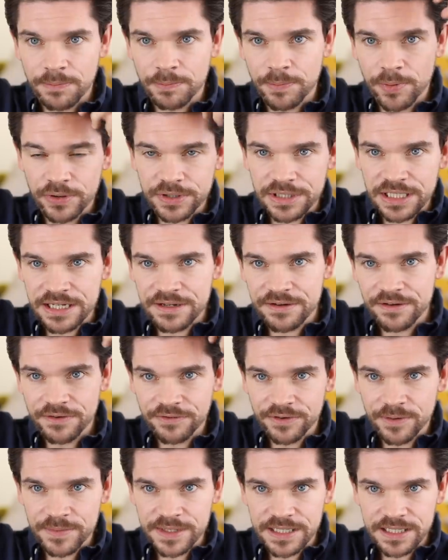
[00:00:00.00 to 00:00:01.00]
the body
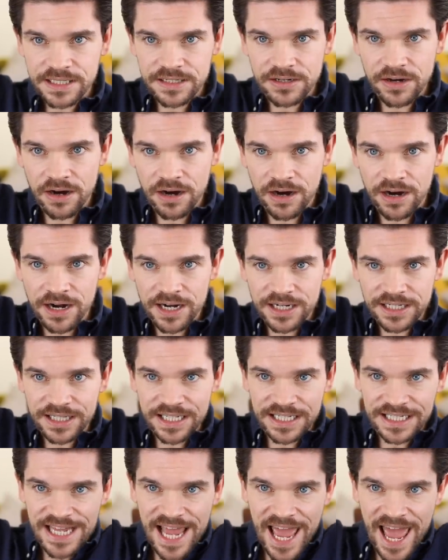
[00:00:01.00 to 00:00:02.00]
from the start,
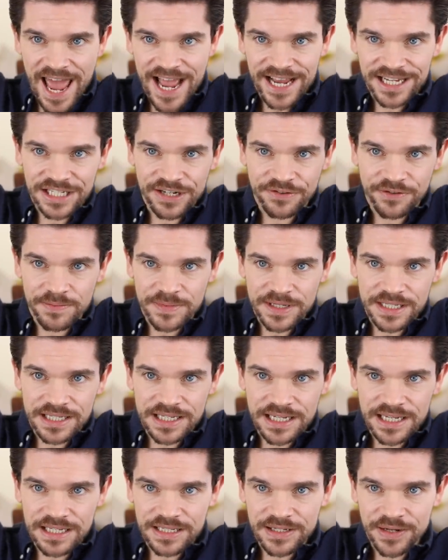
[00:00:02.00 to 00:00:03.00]
the texture from the
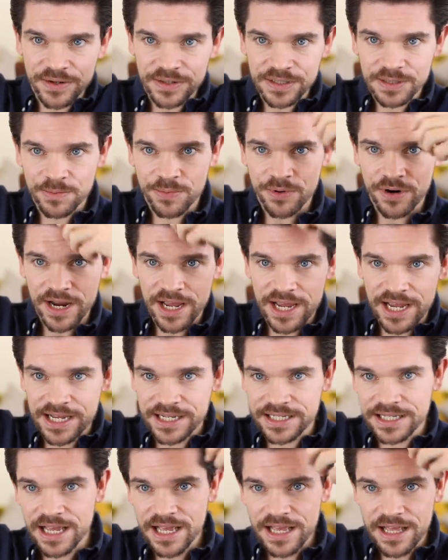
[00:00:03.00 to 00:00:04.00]
sea salt
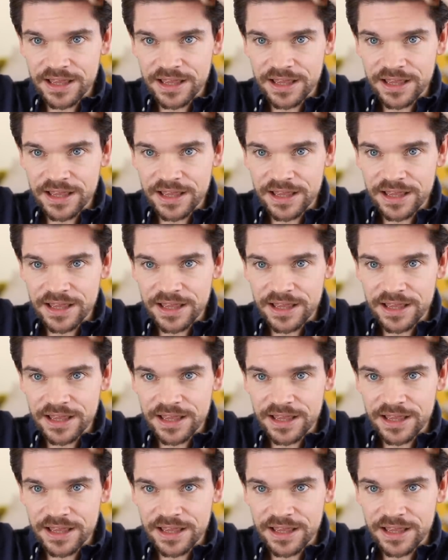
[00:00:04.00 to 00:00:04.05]
sprays,